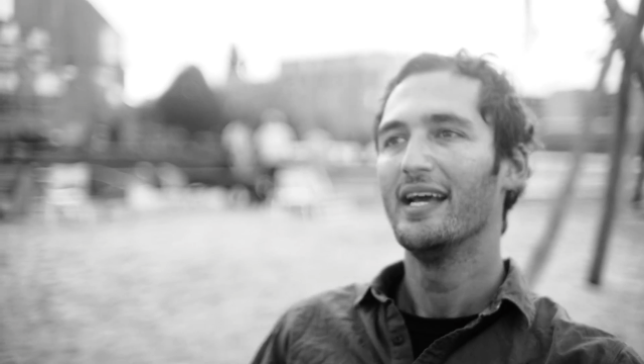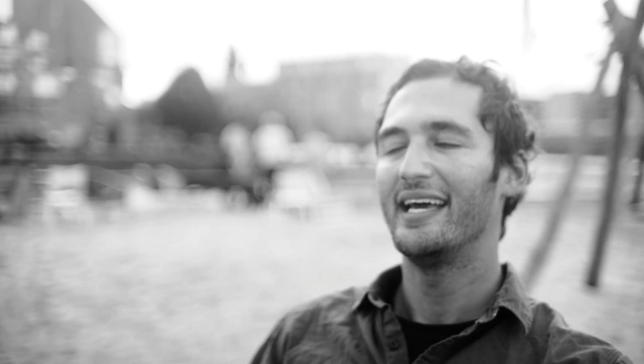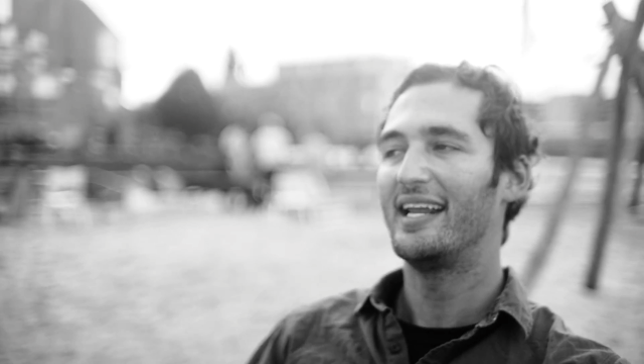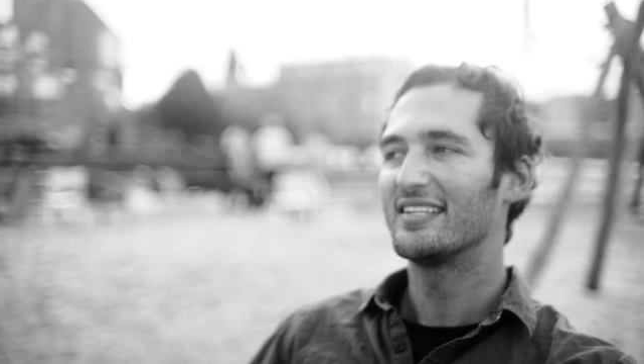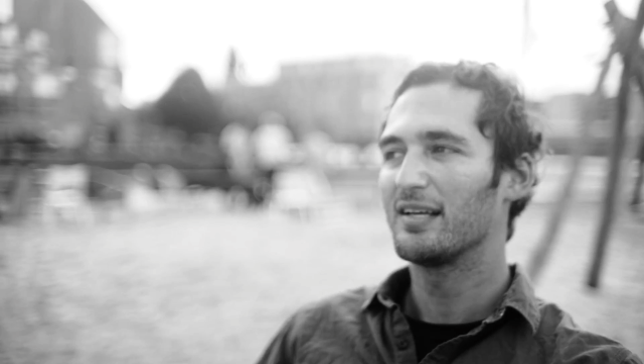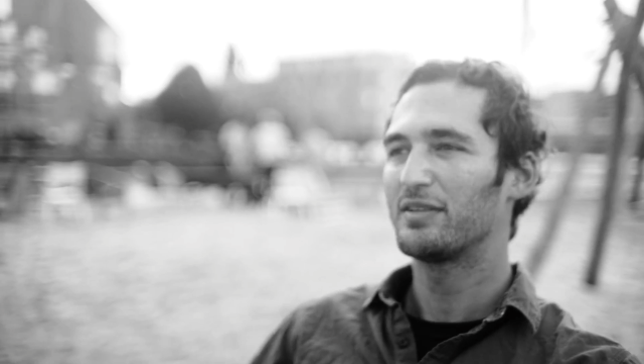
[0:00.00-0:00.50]

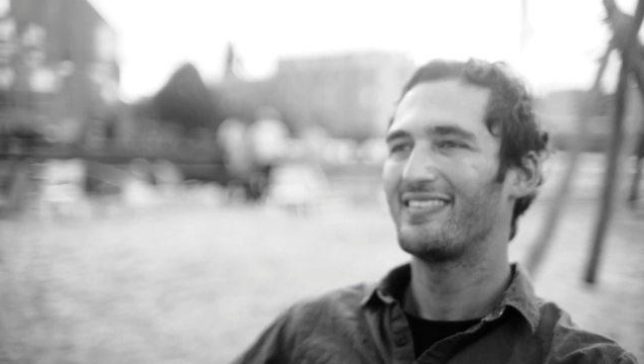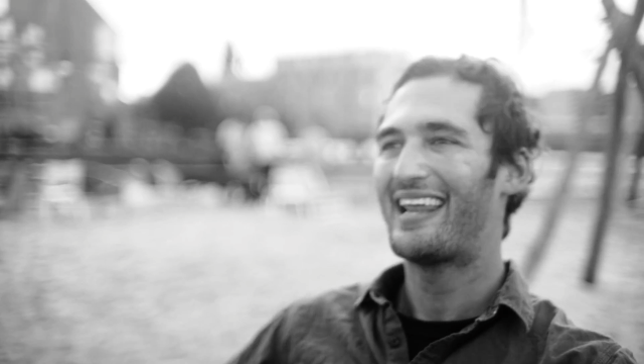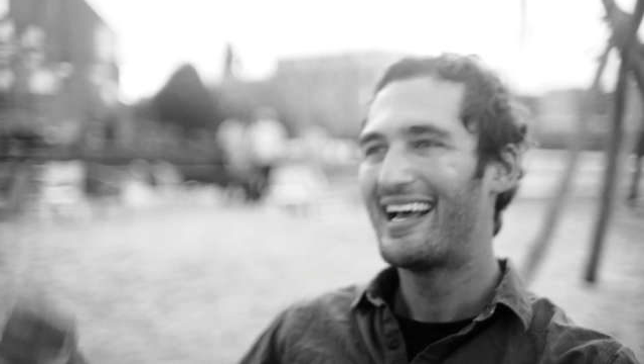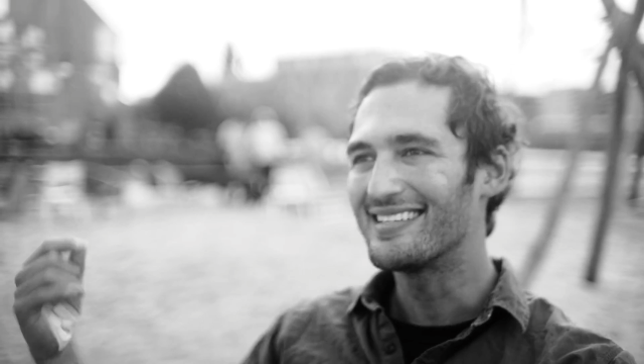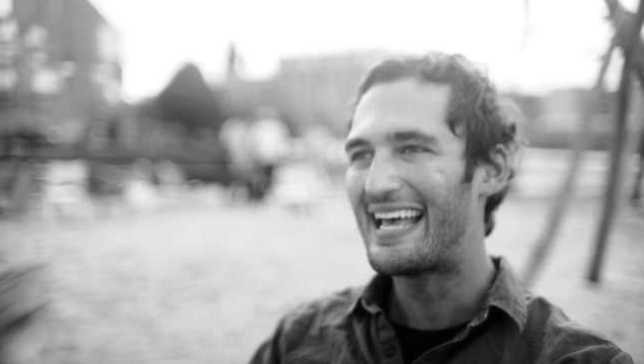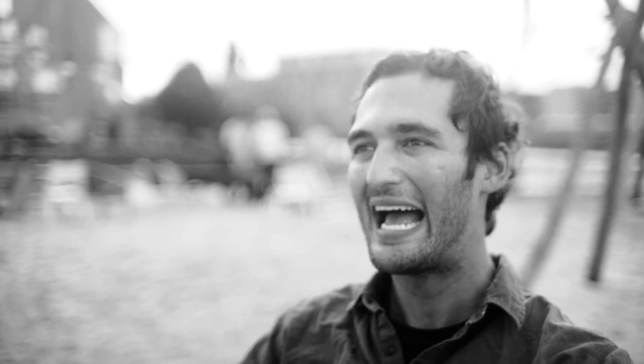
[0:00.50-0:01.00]
It is something that
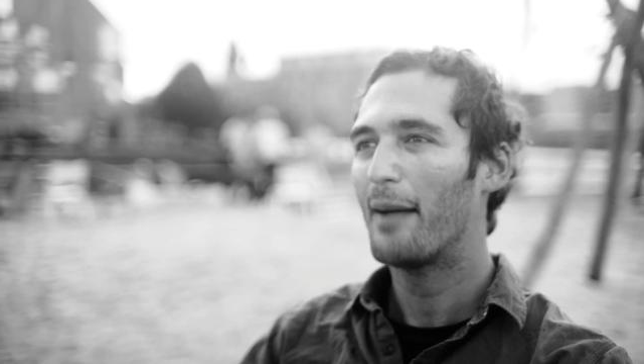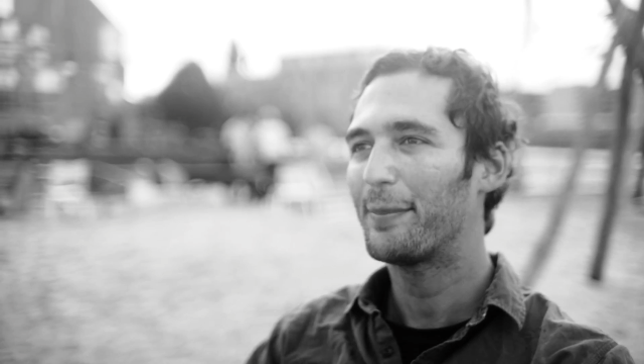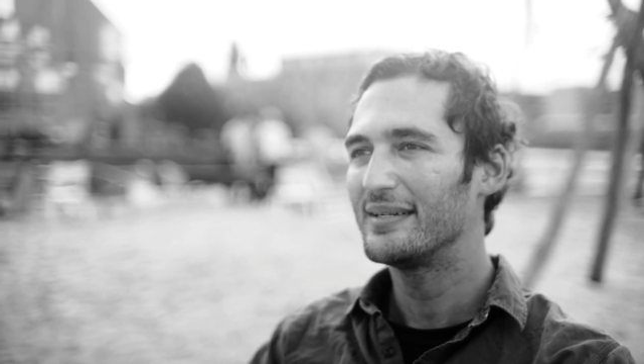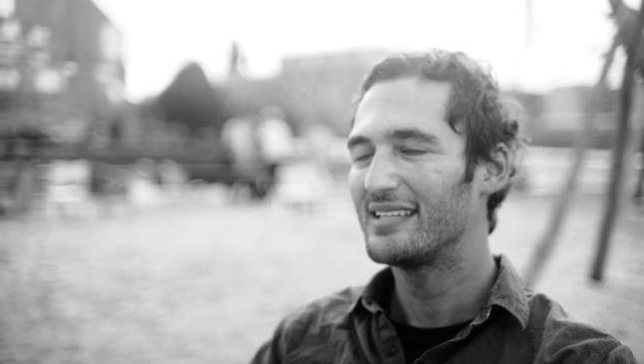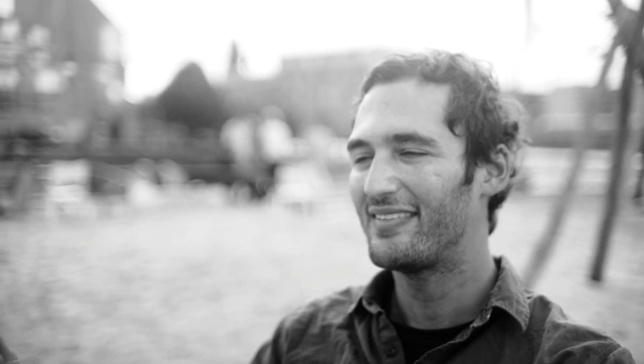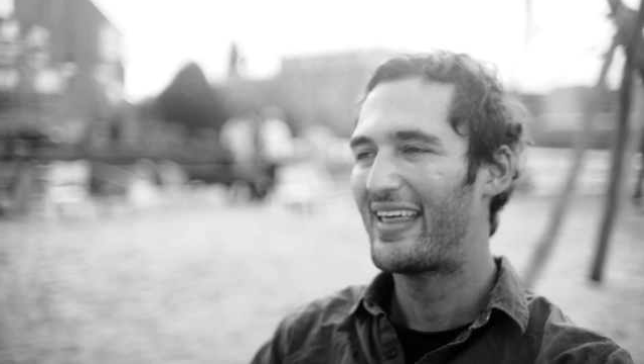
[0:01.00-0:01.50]
has
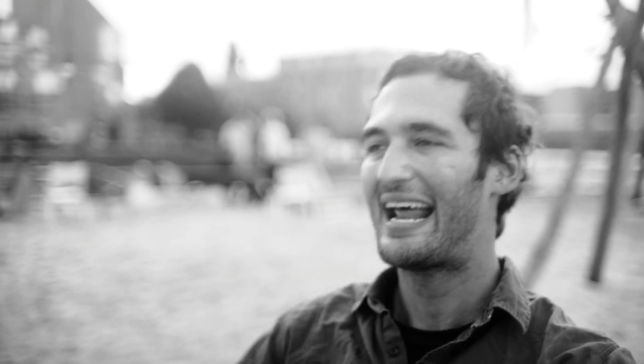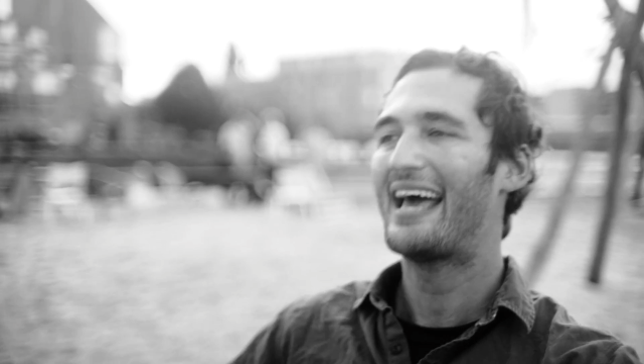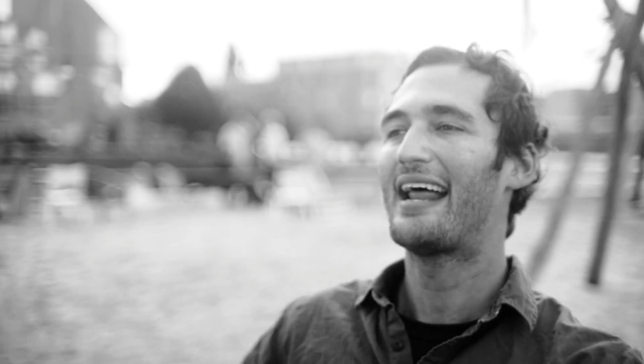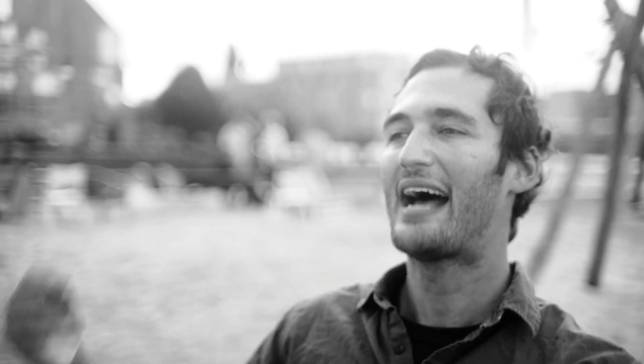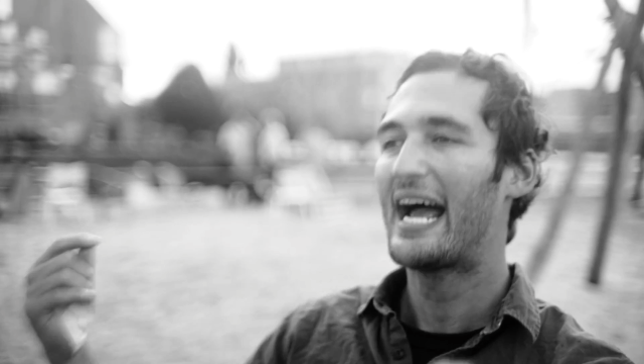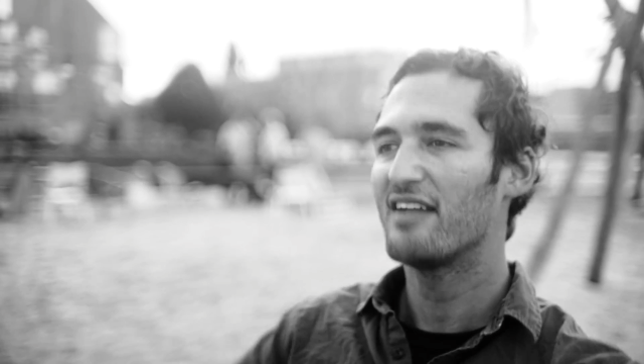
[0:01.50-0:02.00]
happened and that I,
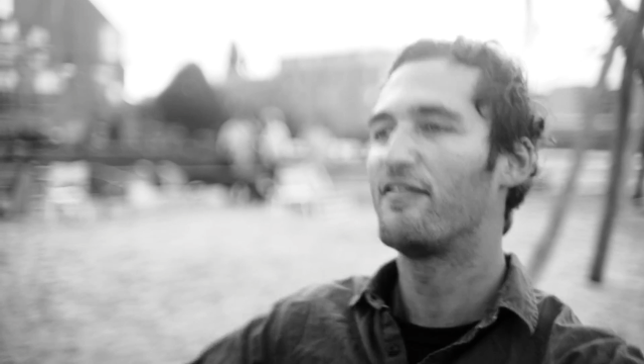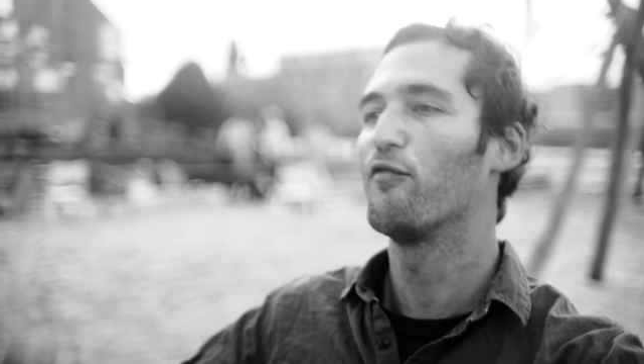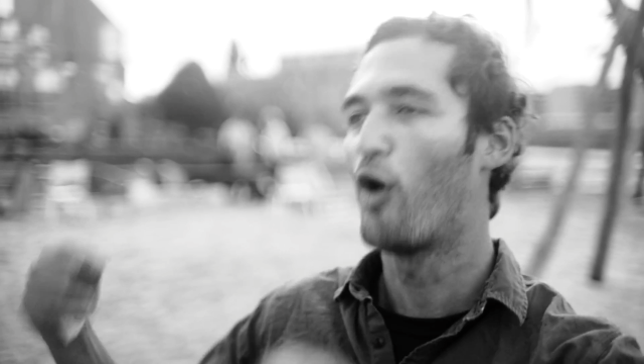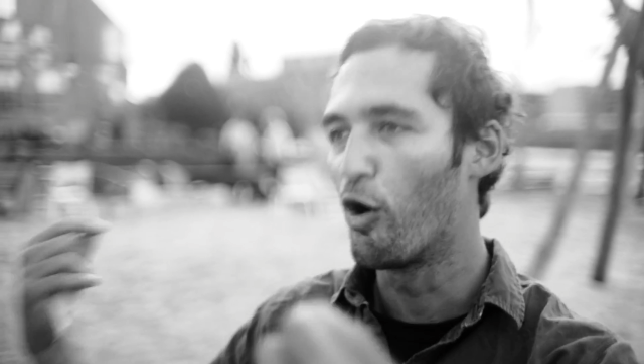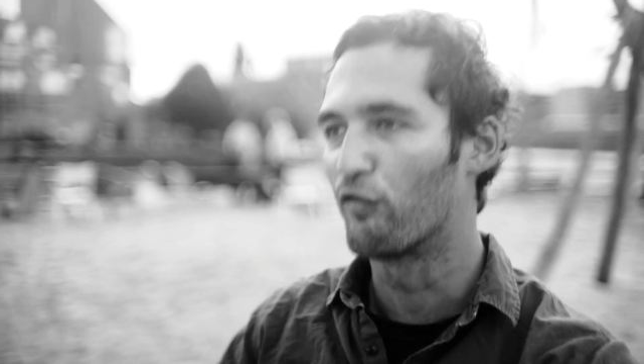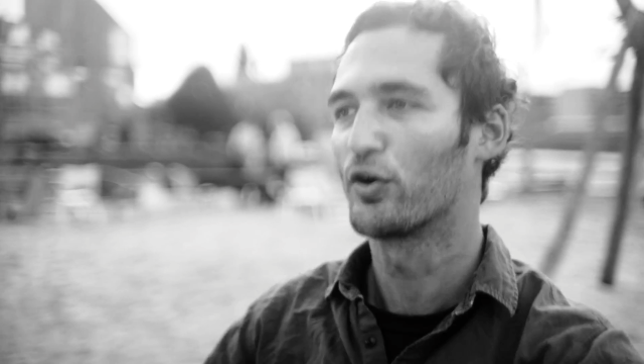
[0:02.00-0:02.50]
ha I have
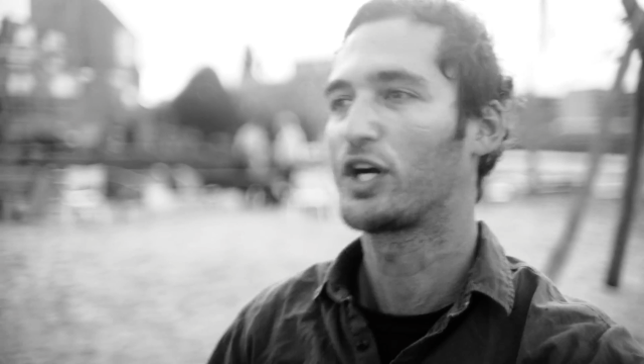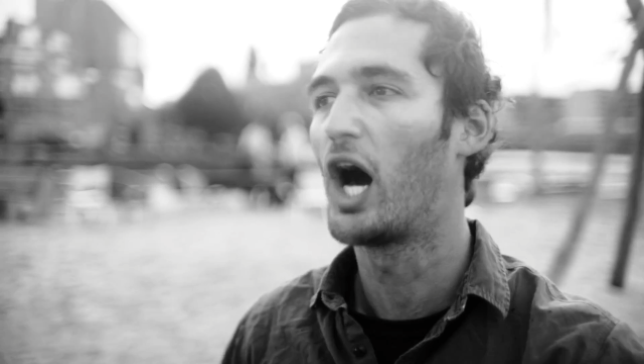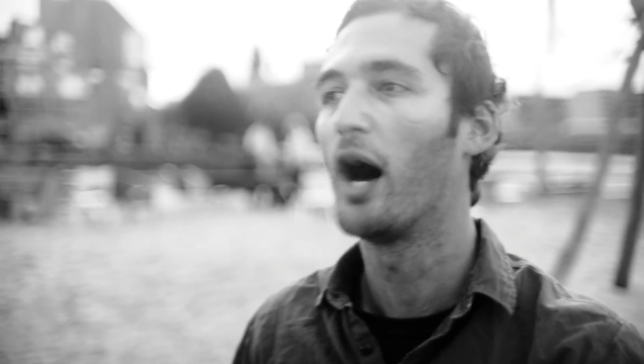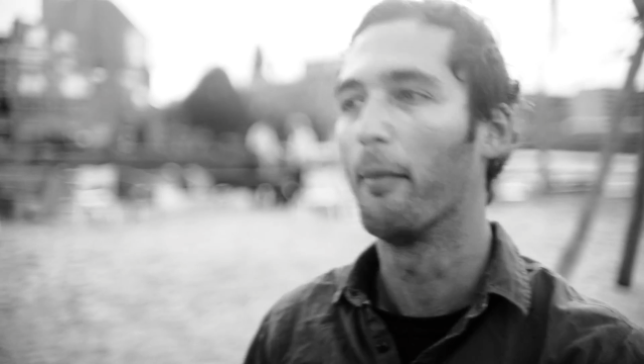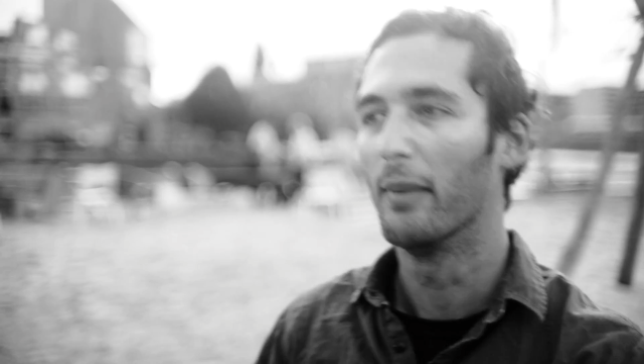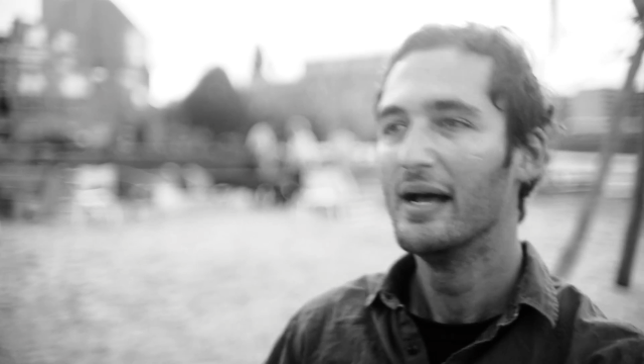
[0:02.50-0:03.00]

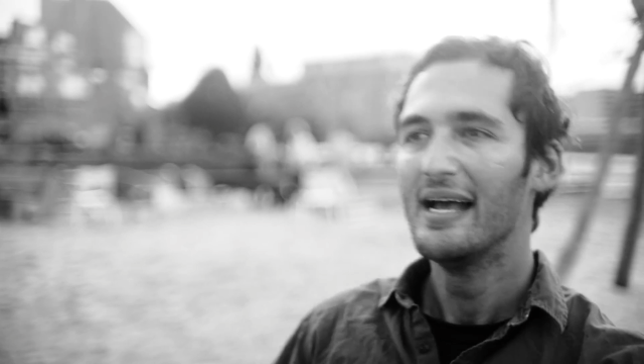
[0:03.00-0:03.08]
overcome.